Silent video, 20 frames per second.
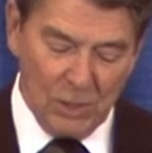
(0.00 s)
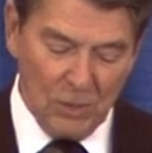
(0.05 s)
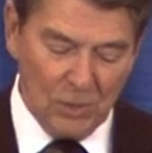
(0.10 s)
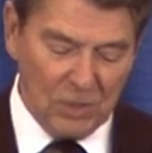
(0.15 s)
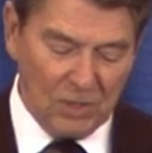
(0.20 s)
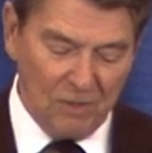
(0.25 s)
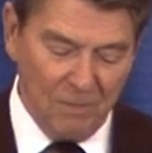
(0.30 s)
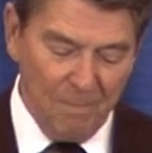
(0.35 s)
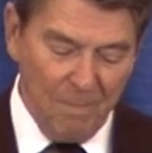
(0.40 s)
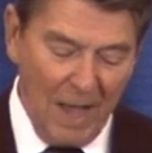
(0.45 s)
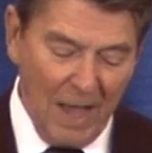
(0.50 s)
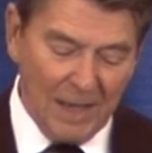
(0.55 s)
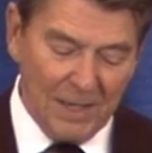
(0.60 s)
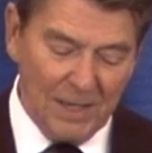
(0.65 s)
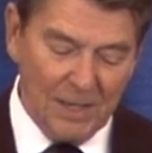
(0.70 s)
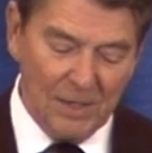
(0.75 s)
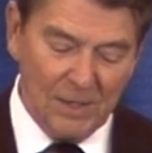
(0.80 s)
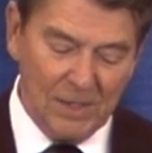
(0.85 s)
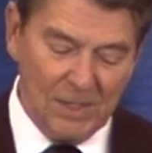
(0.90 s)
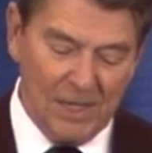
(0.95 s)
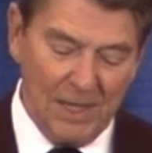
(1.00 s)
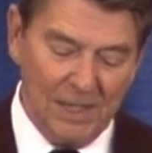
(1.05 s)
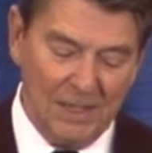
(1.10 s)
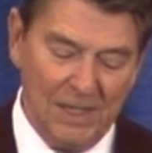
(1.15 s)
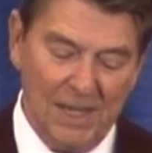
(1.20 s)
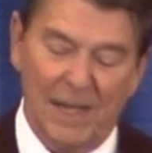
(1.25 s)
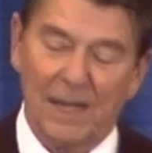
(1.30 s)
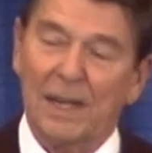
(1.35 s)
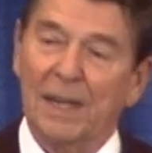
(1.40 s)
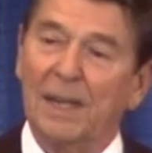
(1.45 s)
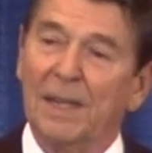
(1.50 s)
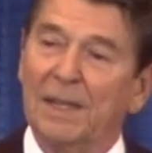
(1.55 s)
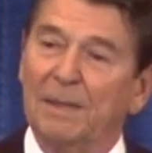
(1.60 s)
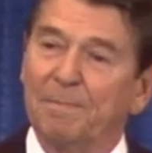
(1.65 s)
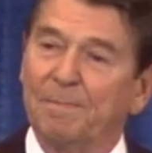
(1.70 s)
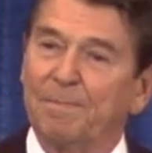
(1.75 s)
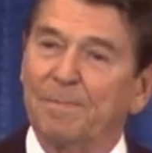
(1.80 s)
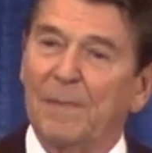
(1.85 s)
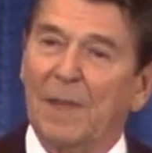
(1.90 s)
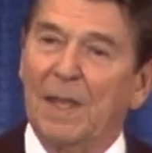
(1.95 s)
Joseph Biden or Ted Kennedy?
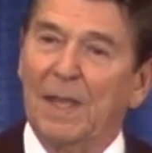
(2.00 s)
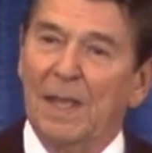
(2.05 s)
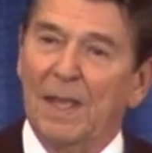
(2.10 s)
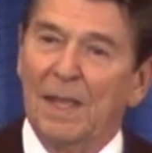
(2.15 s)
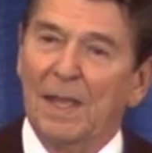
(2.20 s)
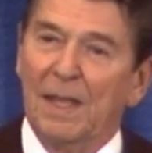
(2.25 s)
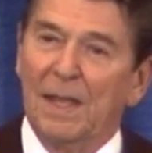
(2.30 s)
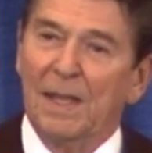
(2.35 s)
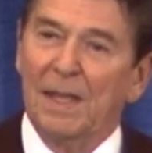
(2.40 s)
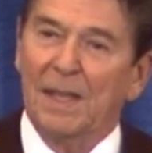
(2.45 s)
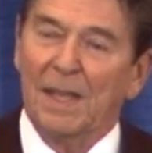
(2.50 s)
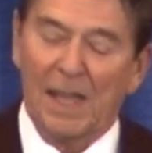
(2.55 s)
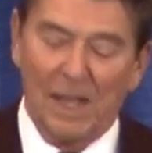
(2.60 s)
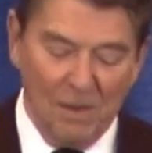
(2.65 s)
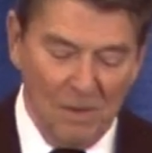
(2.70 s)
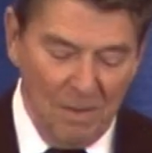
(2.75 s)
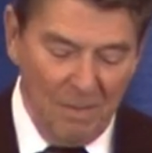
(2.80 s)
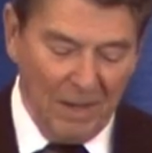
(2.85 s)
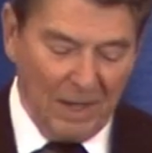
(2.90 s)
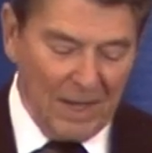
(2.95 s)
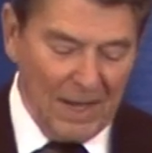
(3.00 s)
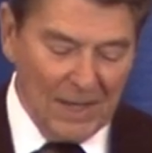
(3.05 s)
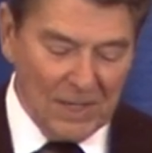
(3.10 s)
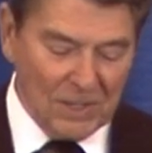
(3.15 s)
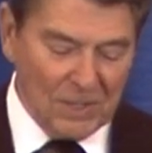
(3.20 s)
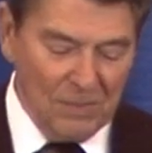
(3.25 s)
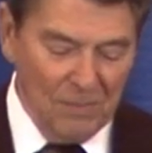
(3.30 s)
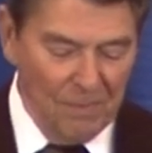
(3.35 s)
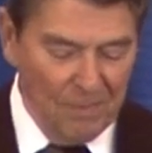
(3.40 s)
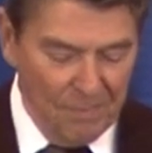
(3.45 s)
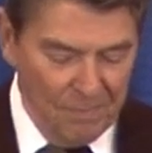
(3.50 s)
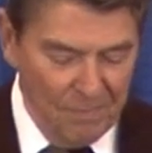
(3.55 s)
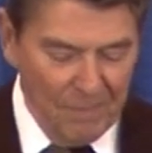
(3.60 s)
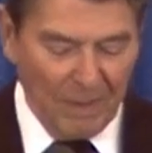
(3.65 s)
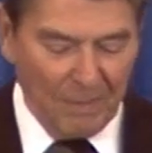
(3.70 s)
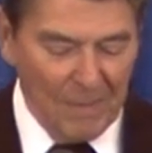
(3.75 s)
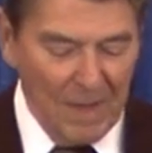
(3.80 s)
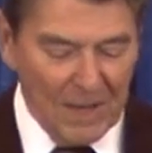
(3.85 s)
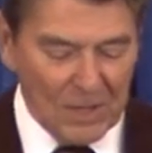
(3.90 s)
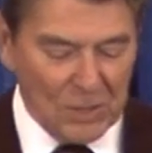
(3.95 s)
Henry
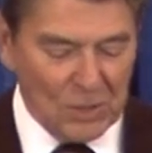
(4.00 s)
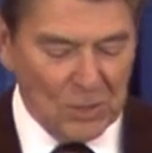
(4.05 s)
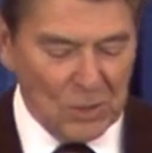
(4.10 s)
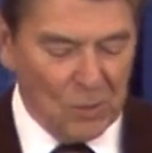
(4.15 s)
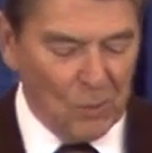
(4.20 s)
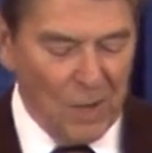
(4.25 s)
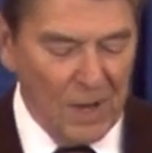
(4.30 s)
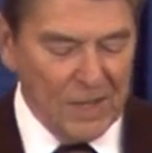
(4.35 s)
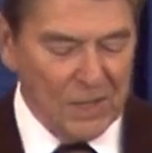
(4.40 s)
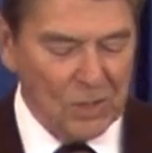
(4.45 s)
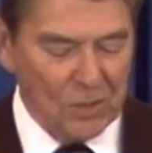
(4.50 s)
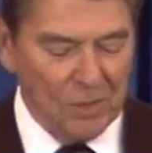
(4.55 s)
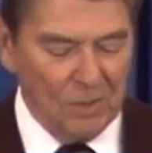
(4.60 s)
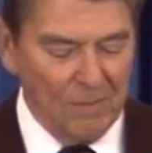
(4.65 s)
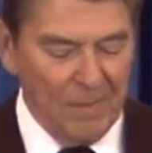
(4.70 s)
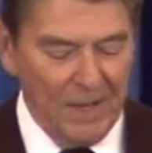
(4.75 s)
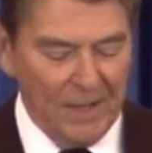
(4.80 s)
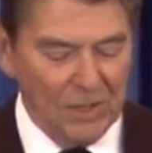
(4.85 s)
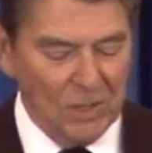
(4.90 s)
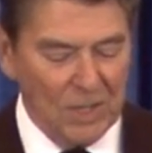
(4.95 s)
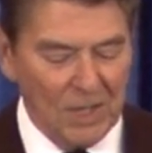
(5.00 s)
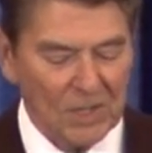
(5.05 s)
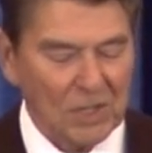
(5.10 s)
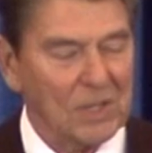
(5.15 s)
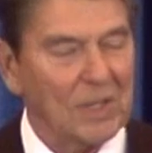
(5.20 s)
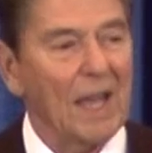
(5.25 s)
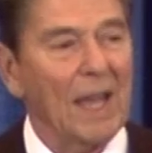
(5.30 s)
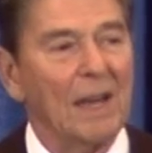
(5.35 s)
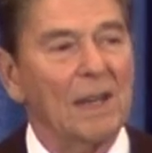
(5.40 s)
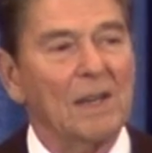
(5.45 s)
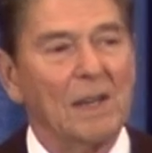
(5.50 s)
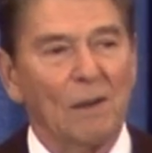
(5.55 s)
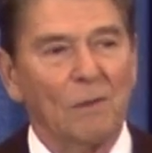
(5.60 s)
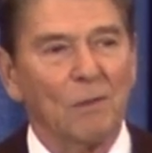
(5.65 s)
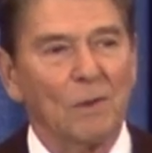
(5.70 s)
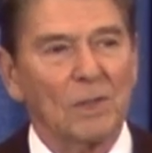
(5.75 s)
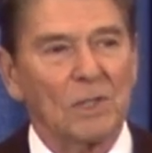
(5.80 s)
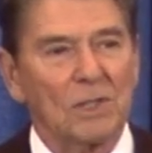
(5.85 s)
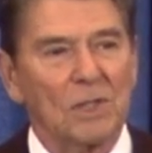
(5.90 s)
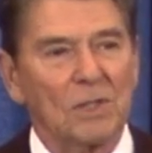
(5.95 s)
McMaster's race could make just that
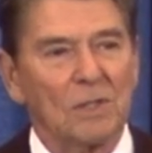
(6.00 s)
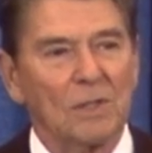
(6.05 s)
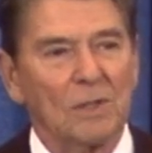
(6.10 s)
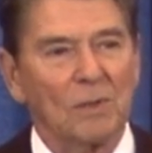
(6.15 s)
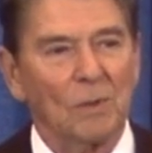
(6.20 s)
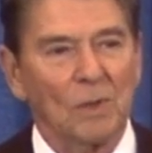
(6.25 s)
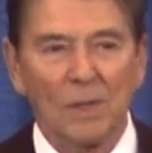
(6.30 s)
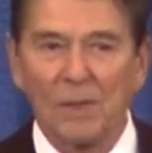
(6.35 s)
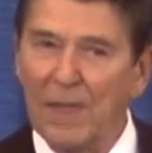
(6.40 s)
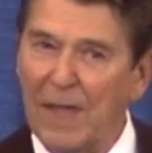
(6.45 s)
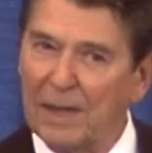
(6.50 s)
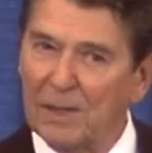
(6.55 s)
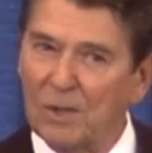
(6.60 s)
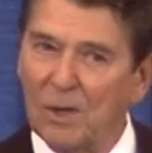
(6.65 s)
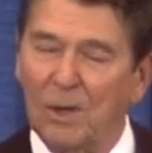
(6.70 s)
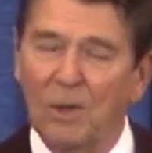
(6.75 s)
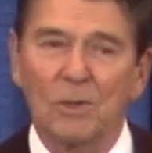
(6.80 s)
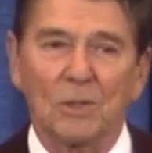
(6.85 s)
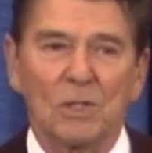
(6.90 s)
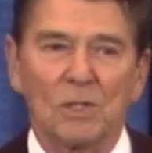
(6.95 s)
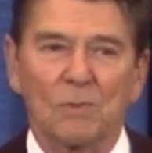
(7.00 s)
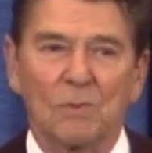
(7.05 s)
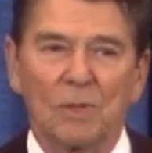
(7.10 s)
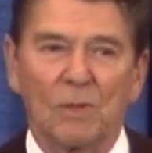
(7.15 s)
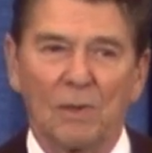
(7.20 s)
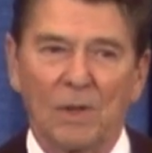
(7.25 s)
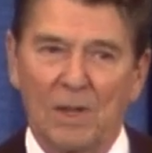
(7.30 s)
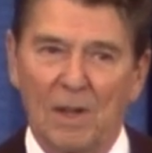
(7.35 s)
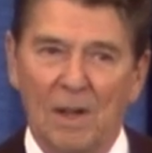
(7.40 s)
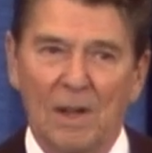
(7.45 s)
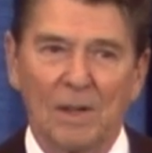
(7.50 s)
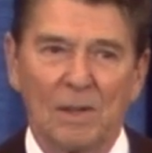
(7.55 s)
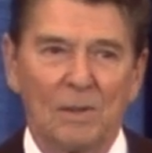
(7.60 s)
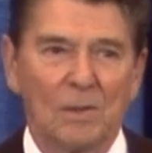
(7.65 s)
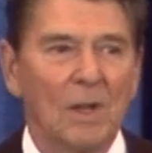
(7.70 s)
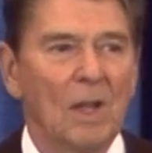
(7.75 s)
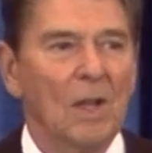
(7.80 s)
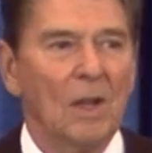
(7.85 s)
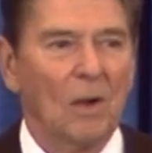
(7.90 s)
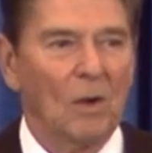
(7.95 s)
difference. We're that close with regard
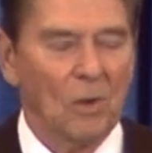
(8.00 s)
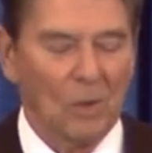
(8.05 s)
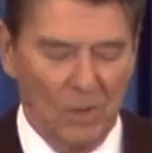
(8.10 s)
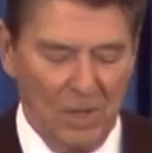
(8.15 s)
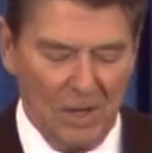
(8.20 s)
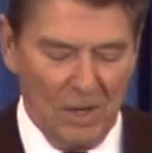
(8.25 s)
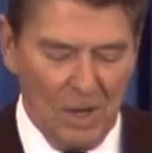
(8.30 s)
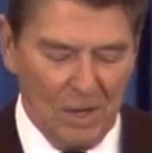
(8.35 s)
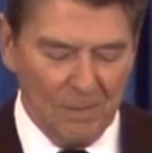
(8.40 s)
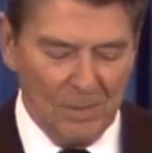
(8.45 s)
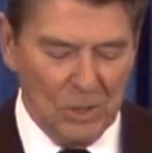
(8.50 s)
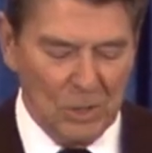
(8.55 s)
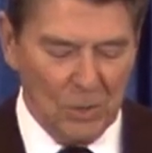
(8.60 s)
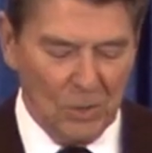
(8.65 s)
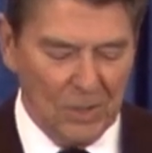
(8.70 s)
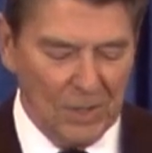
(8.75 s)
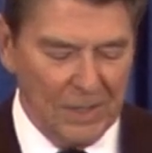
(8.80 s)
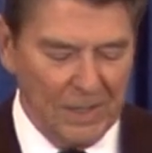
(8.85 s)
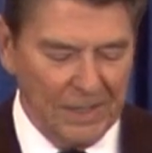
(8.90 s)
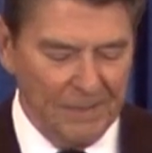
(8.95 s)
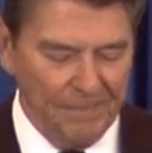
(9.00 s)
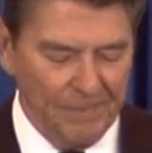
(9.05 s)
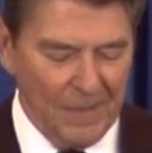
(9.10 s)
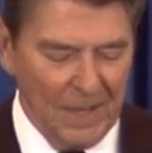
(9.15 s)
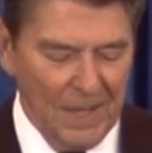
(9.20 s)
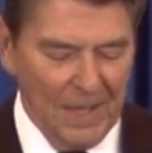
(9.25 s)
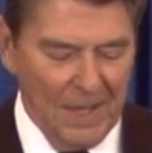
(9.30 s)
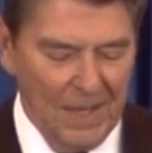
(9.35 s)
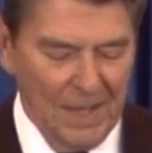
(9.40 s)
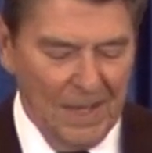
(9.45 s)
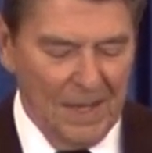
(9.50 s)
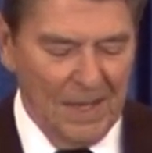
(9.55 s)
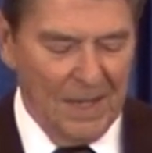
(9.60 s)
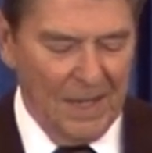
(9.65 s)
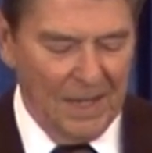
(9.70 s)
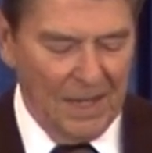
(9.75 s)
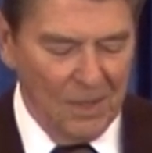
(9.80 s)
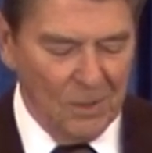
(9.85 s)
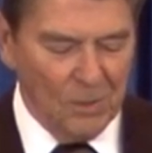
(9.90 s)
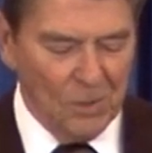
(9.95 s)
to holding our majority.
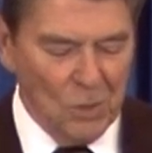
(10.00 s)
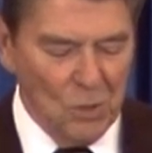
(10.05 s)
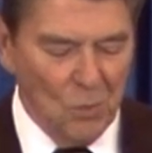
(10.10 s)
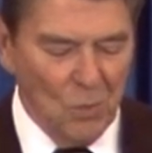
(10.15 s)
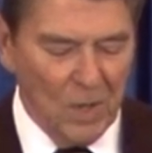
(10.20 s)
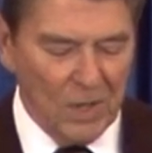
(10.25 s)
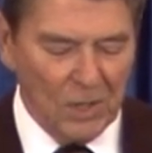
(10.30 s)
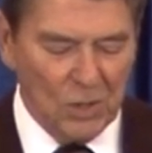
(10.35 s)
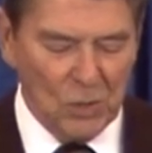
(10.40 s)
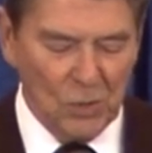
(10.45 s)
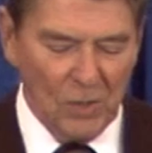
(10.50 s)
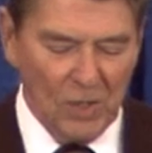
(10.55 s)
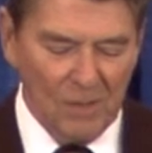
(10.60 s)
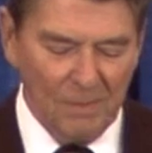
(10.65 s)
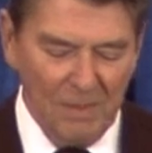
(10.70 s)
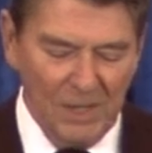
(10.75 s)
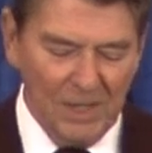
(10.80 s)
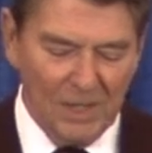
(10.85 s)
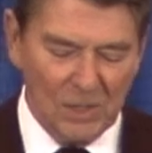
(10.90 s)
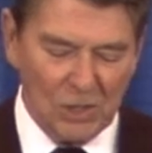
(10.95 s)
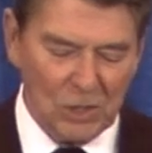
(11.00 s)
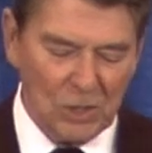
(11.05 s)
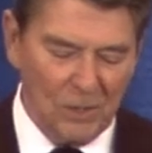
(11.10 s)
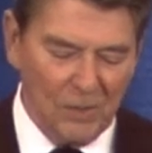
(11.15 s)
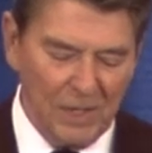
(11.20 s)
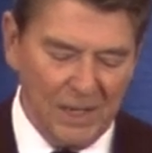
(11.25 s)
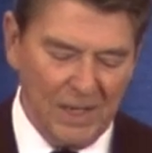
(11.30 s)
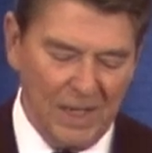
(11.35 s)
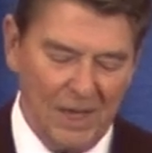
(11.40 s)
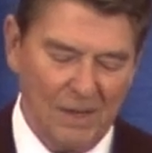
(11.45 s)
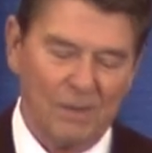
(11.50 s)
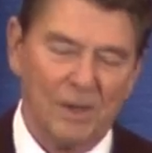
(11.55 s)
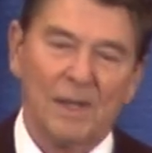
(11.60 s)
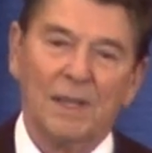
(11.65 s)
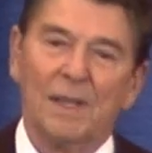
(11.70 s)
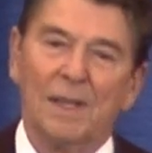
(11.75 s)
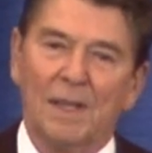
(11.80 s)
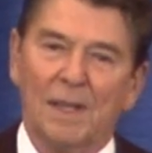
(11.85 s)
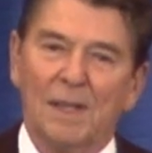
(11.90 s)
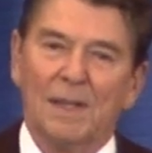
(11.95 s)
And I know you want to join me in showing
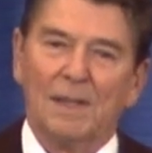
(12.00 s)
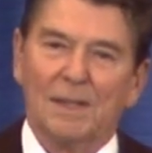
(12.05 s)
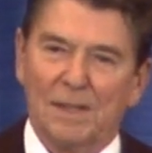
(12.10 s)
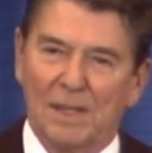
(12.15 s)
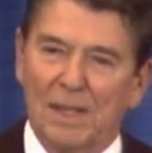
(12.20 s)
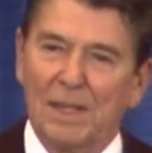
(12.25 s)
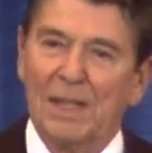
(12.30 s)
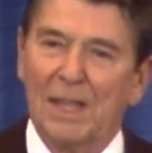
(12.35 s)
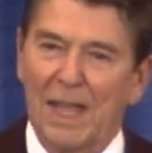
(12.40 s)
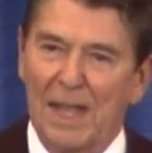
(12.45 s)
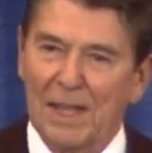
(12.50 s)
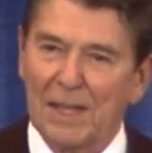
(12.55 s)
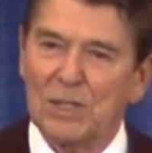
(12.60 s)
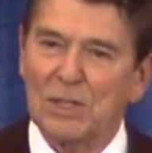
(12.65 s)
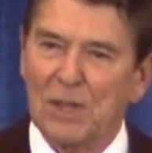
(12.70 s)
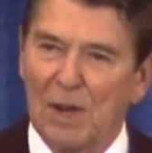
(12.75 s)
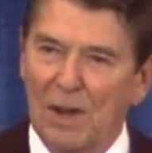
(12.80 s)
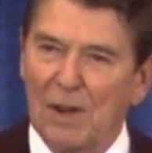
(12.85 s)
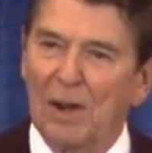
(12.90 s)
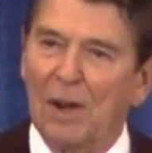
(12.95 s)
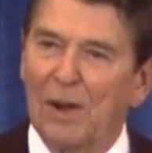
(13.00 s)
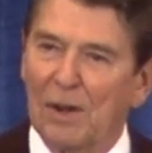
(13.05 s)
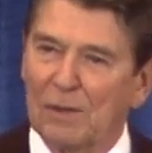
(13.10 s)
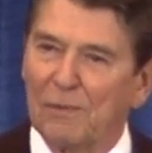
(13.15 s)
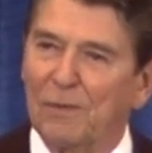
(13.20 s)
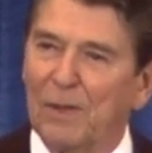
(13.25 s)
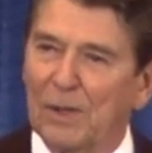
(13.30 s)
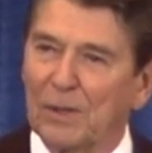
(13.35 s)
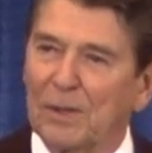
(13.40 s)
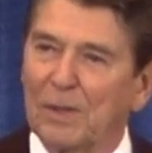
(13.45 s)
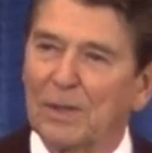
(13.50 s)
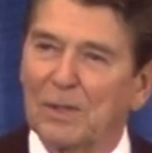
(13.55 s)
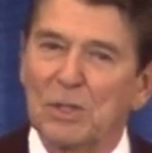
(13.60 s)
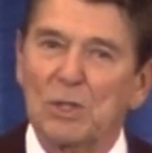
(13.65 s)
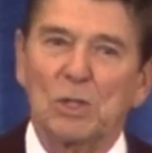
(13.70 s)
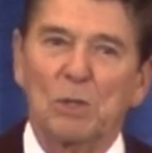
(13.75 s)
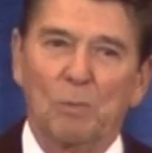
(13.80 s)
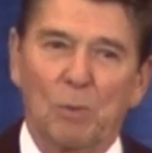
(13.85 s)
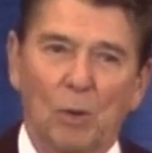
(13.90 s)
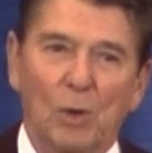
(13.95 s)
Henry that he has our heartfelt
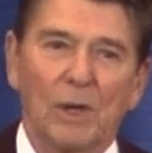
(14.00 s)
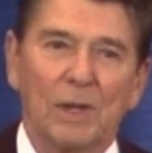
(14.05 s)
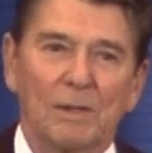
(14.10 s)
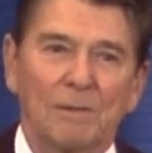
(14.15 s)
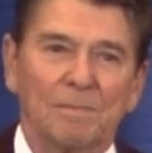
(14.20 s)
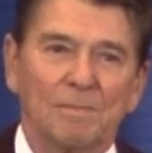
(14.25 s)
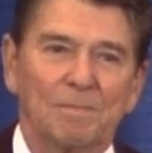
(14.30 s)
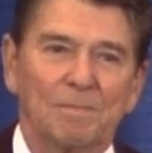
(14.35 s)
support.